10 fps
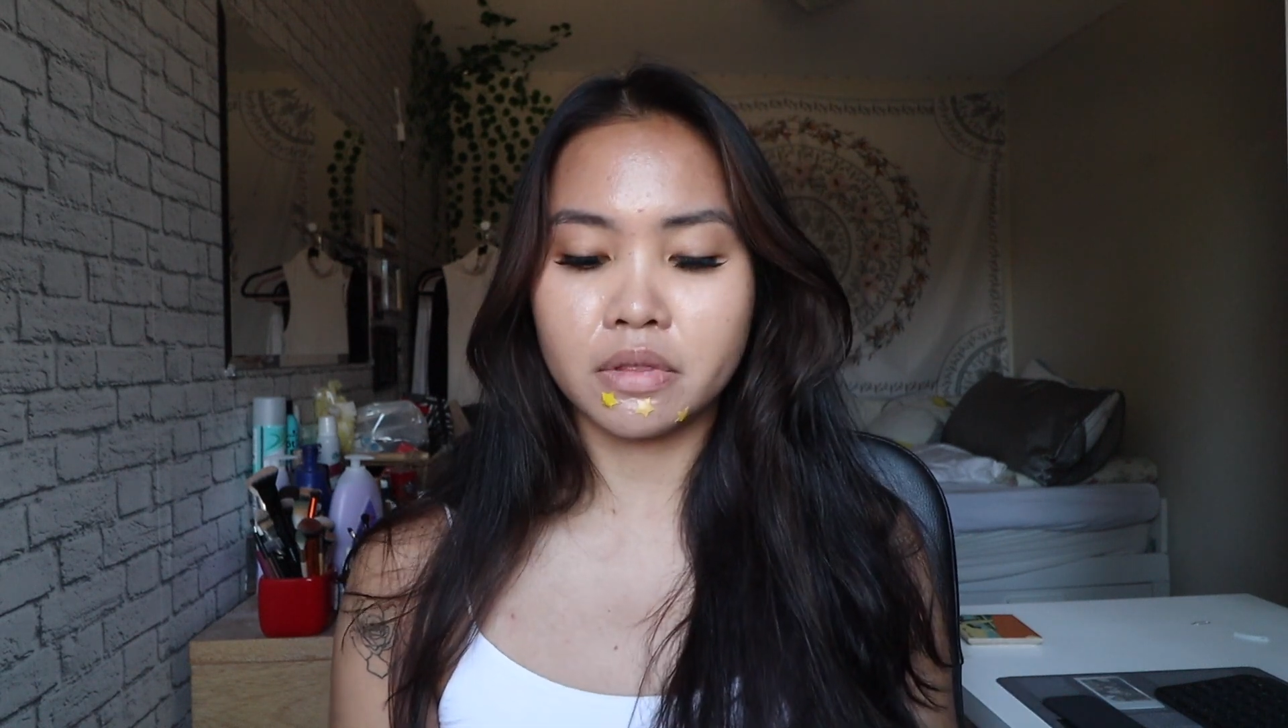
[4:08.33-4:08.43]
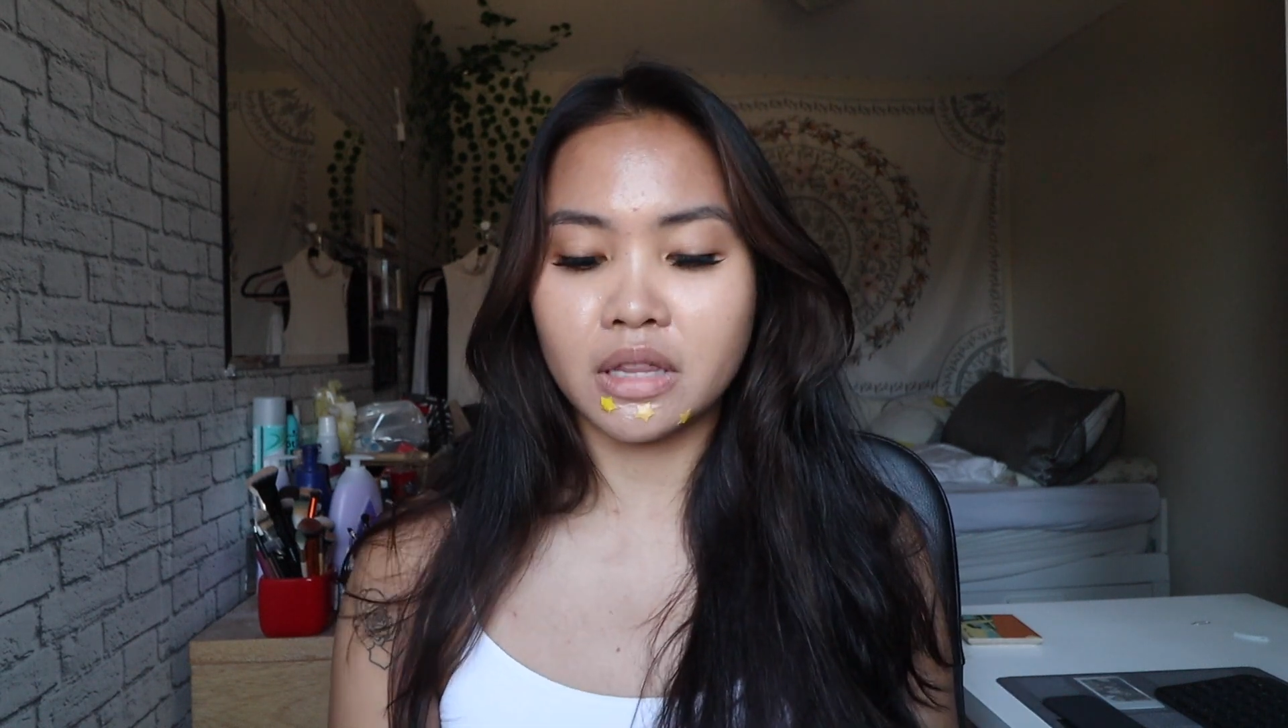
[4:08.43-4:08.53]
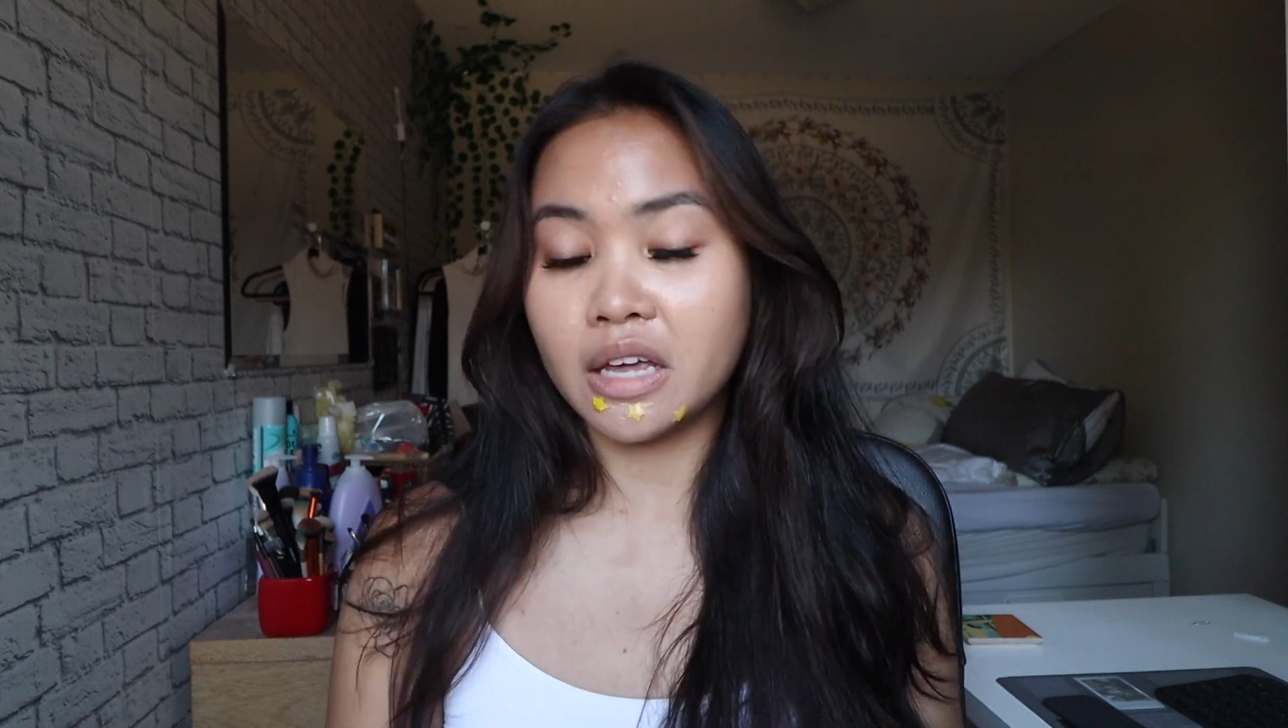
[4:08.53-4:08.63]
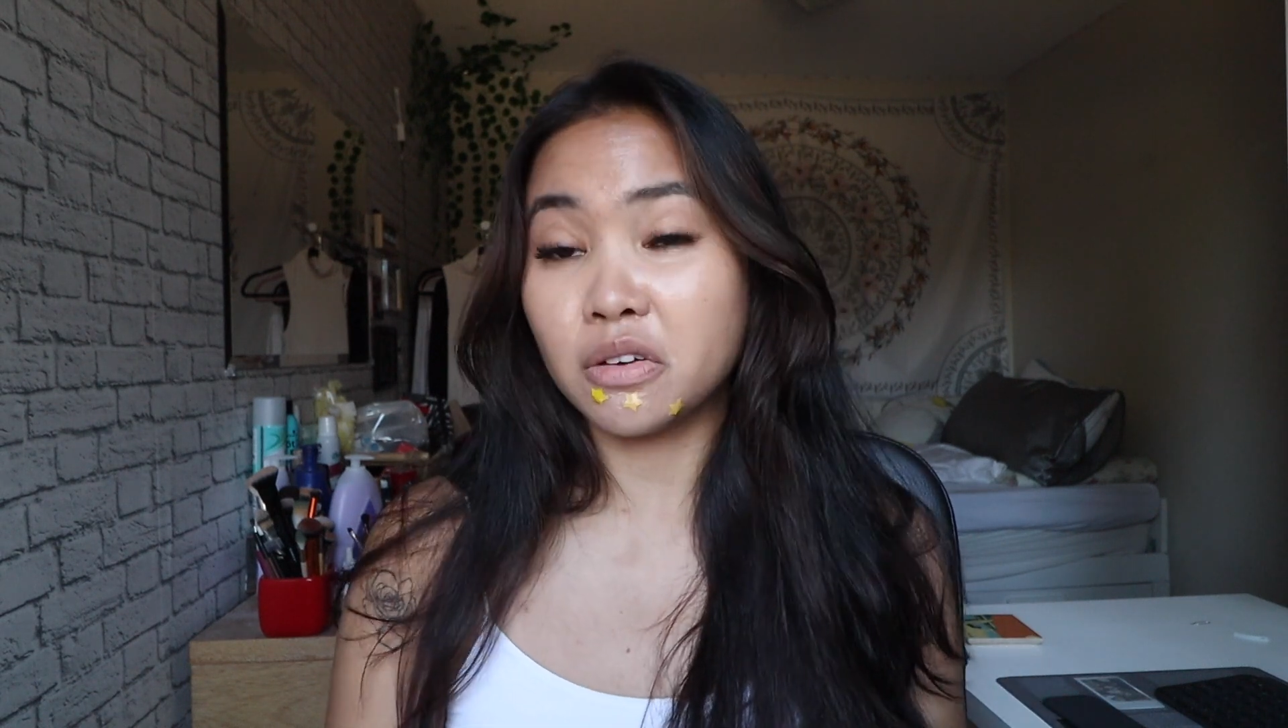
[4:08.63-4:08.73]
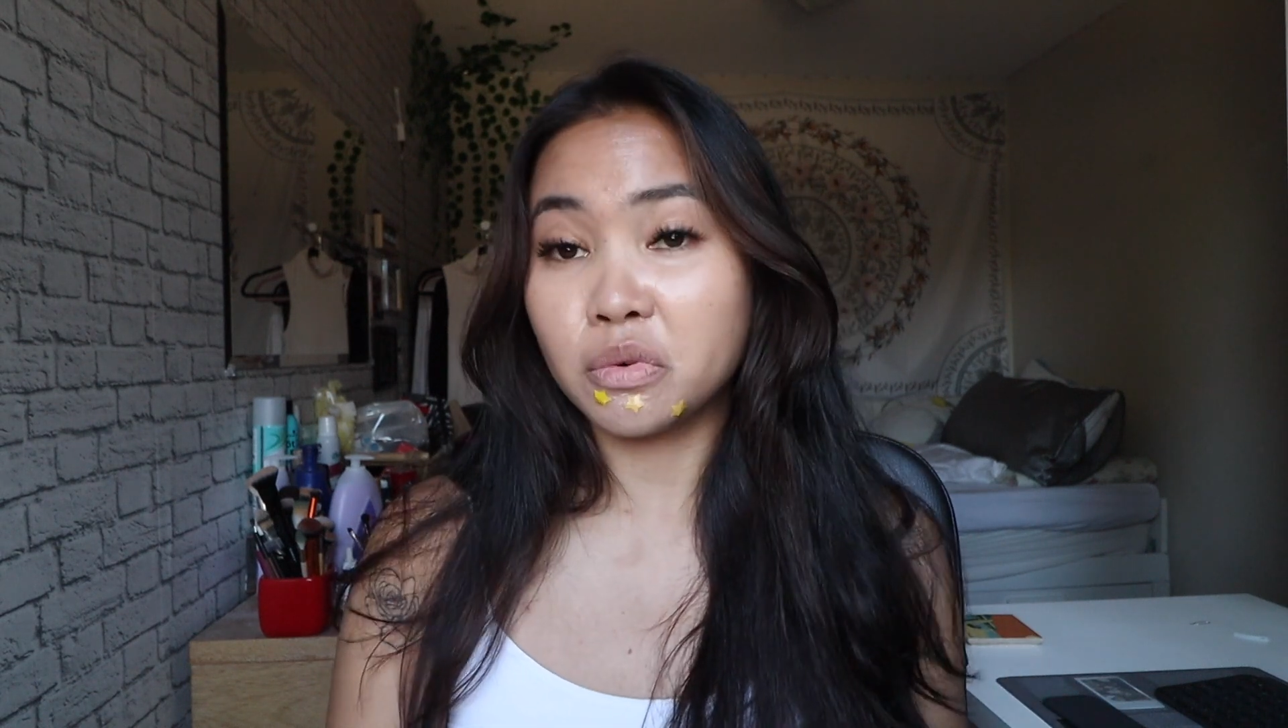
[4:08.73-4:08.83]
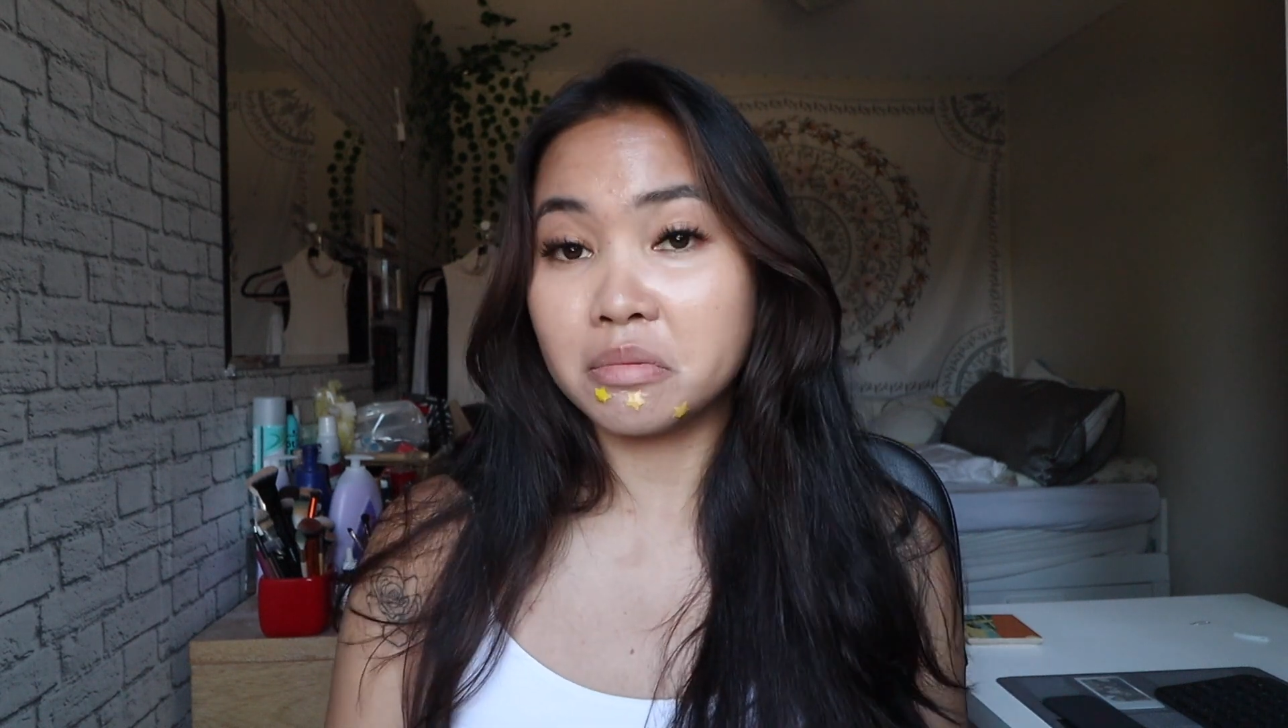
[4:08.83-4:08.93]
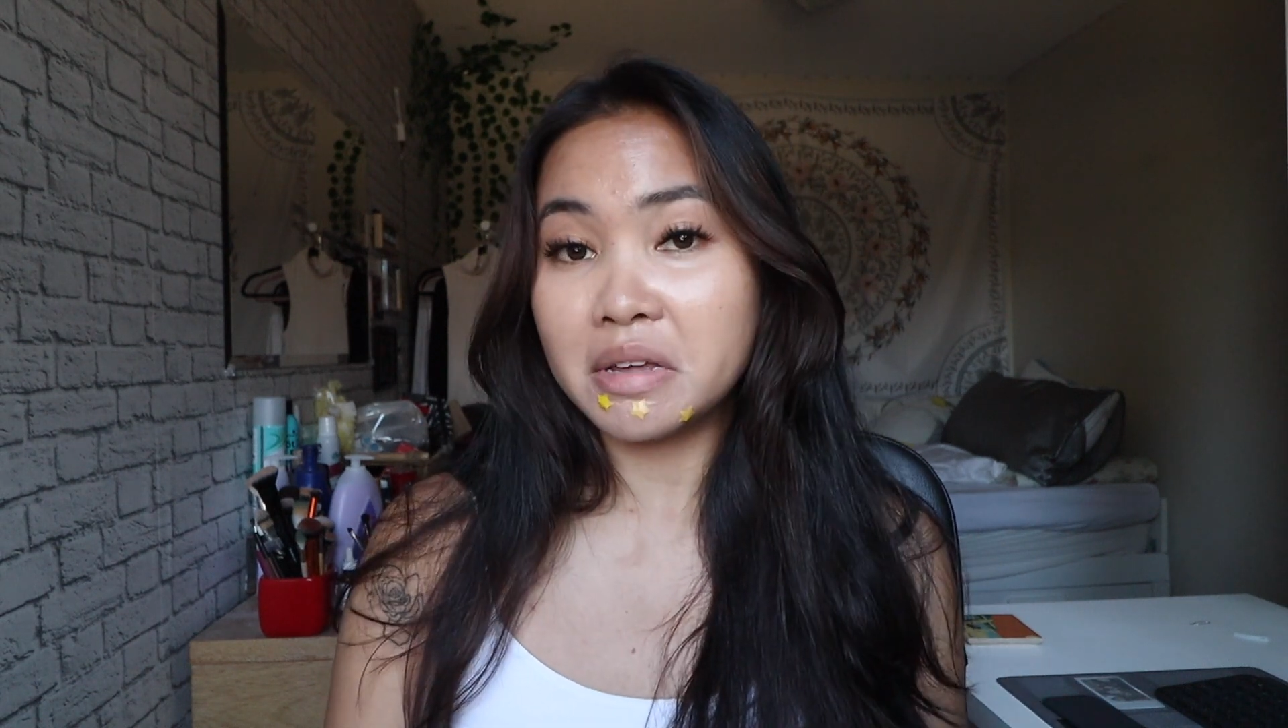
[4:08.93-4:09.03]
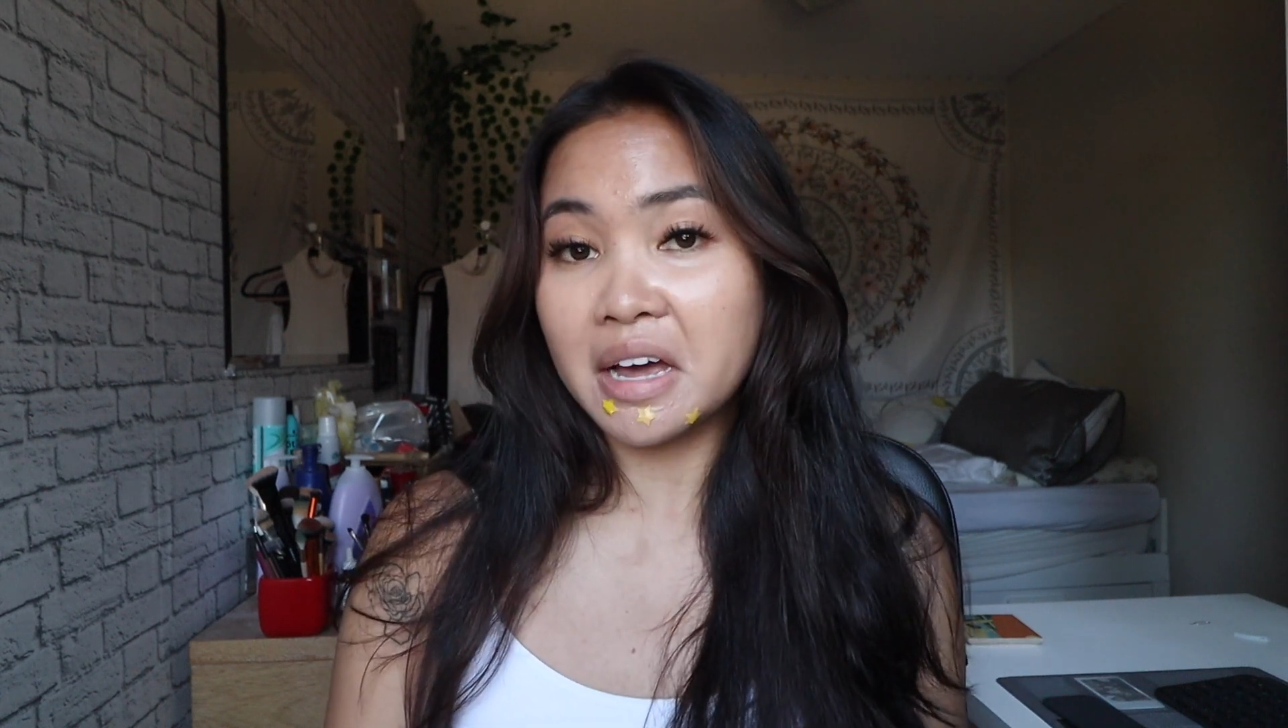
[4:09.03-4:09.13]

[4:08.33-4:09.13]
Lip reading: think would be